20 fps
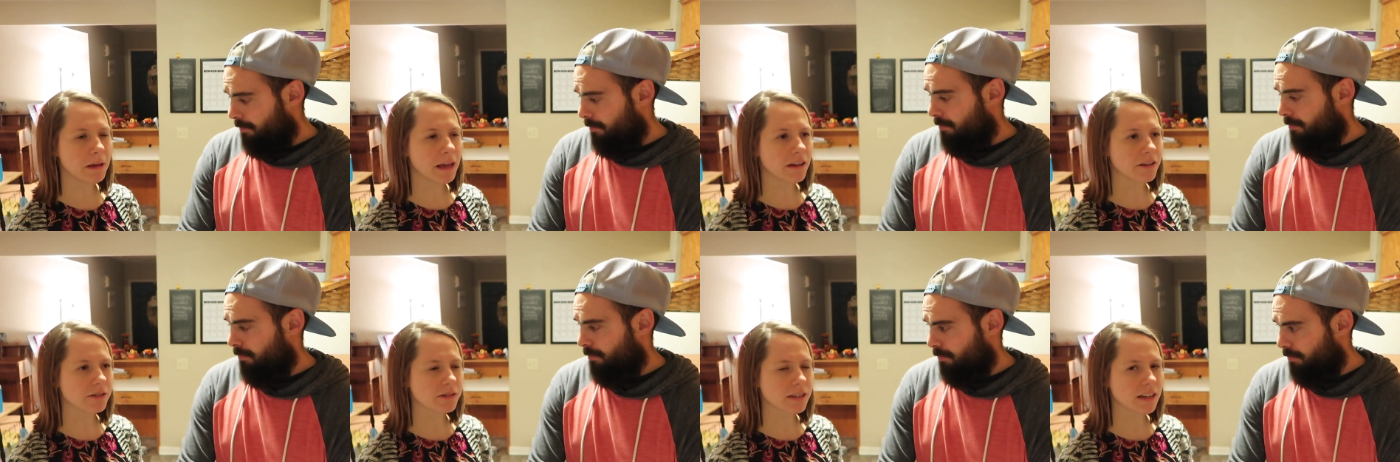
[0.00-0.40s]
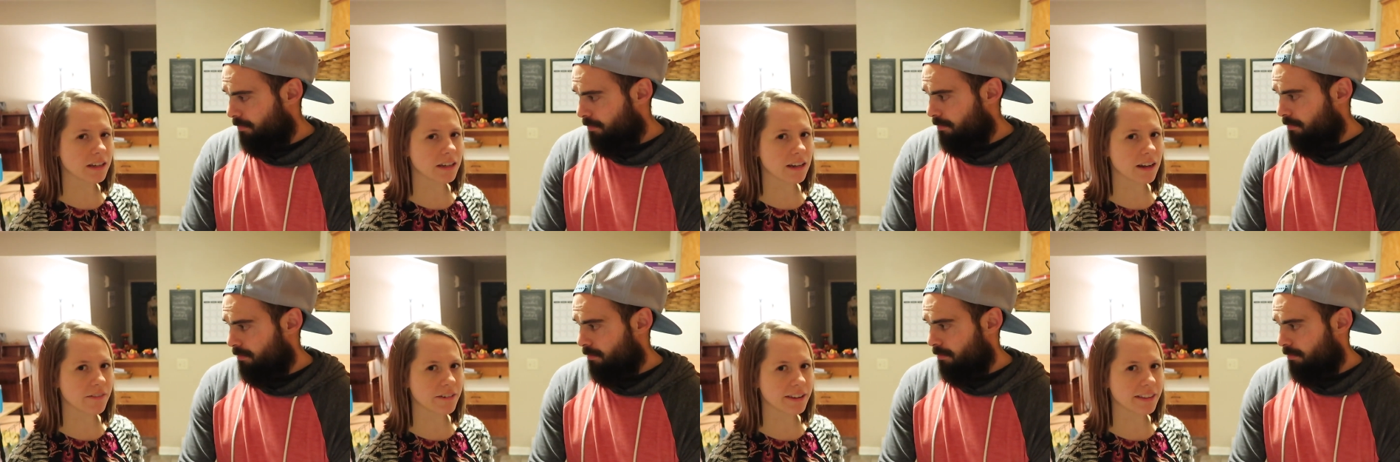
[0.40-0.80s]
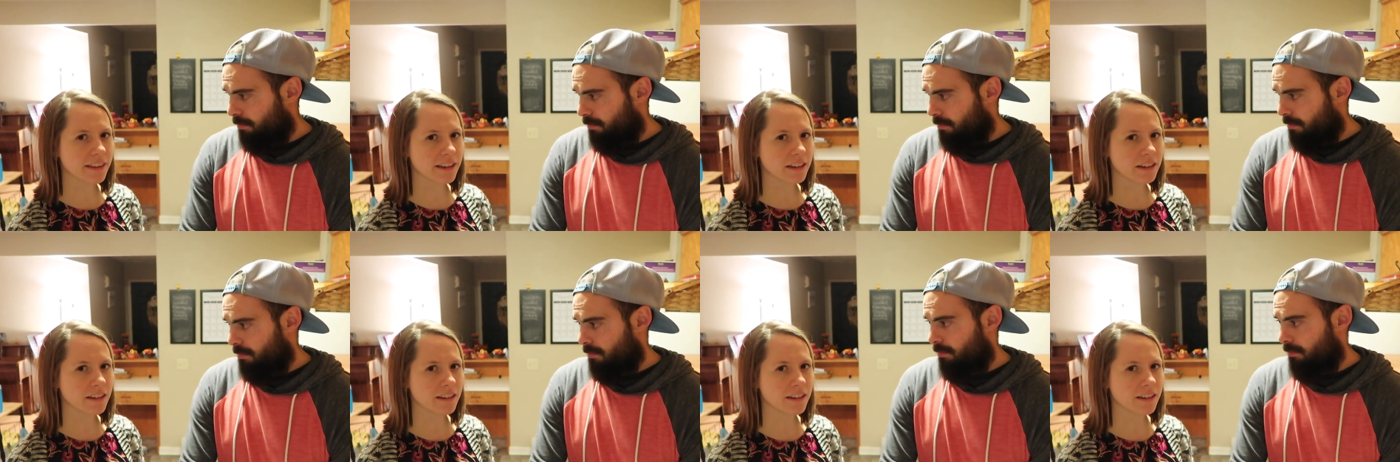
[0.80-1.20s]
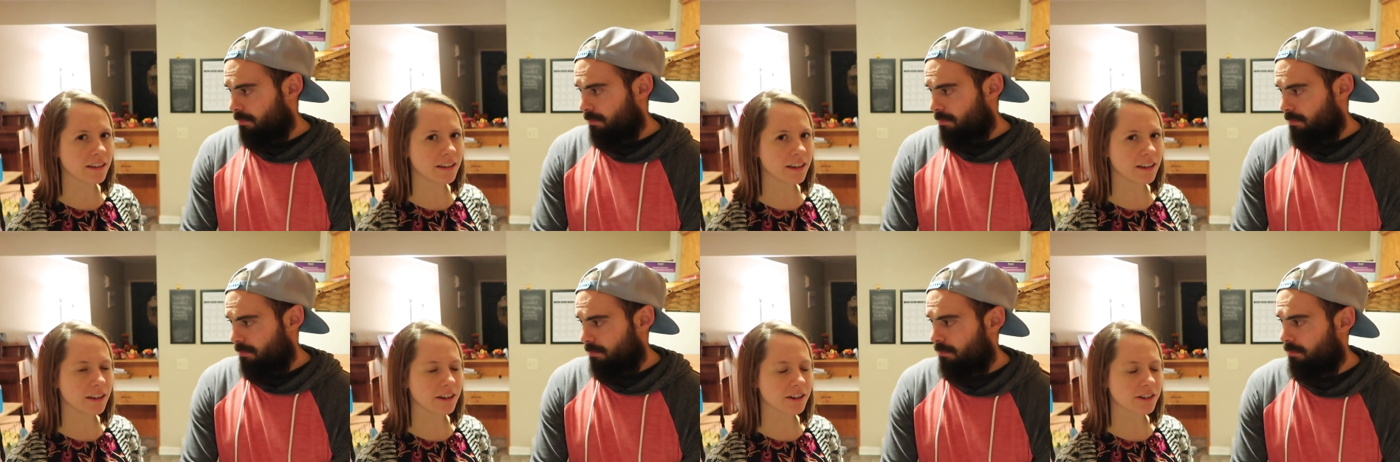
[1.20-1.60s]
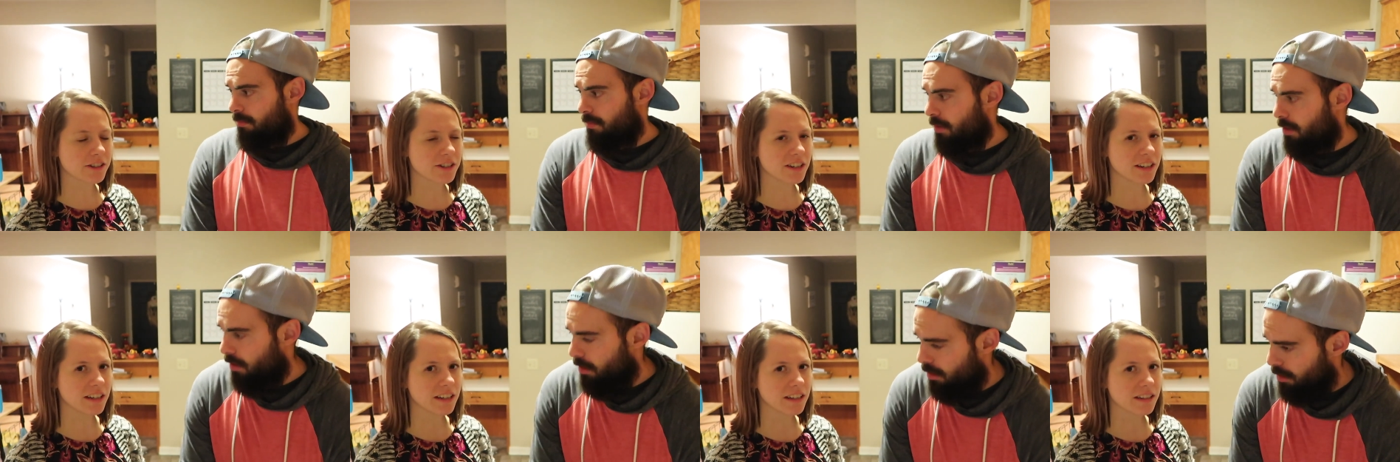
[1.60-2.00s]
Speaker 1: Bagel's getting everything he or
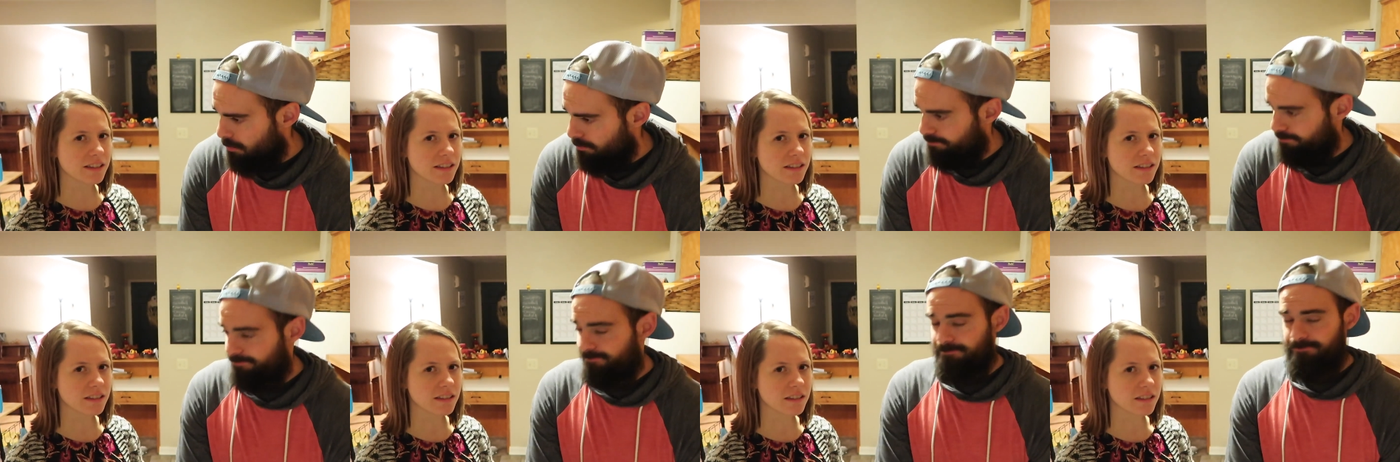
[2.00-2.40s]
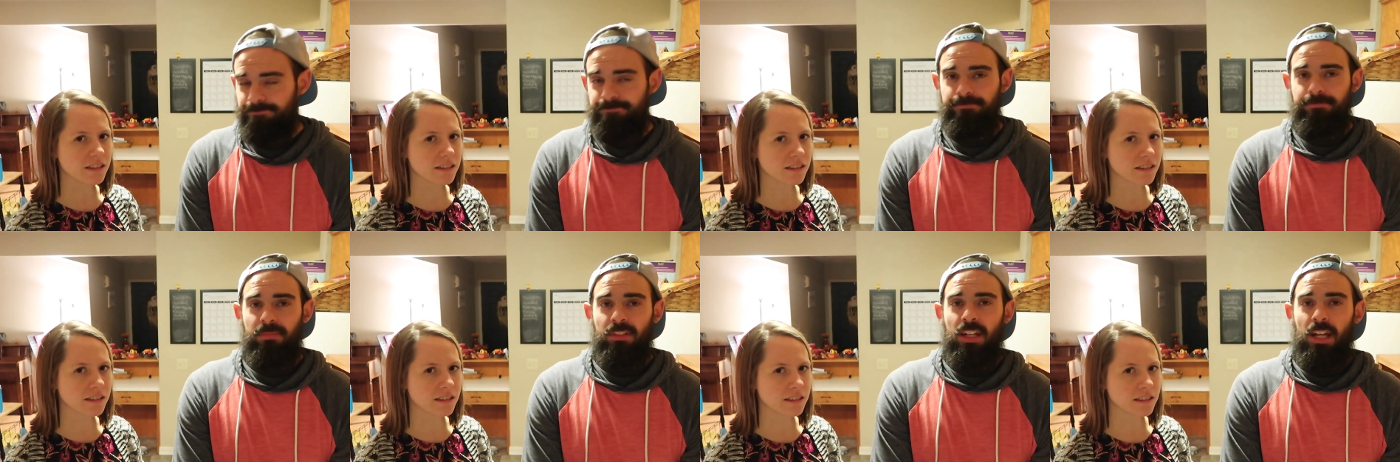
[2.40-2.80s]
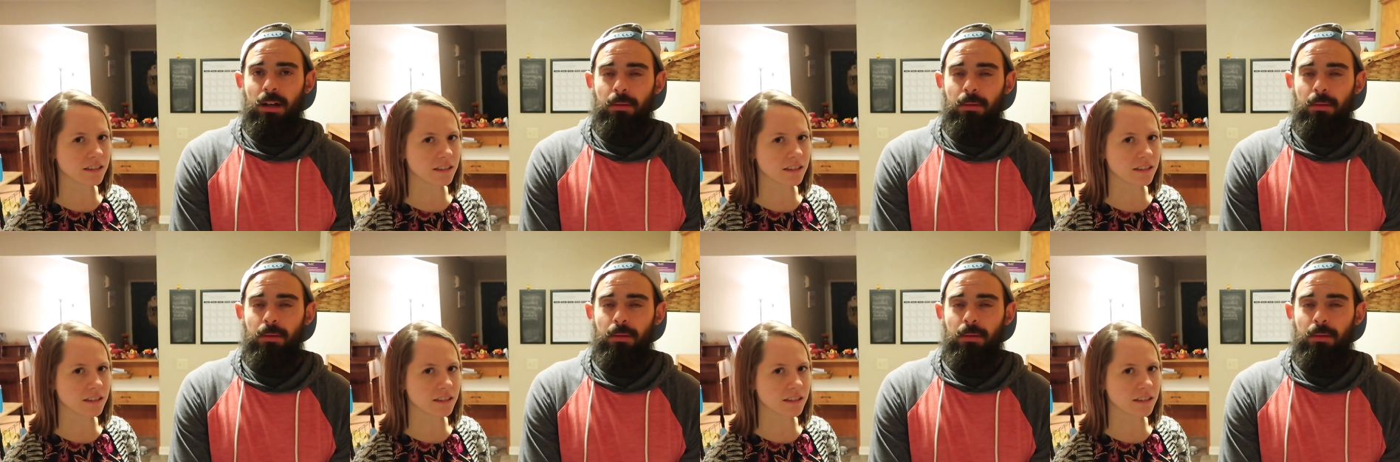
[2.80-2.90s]
she needs. Mm-hmm.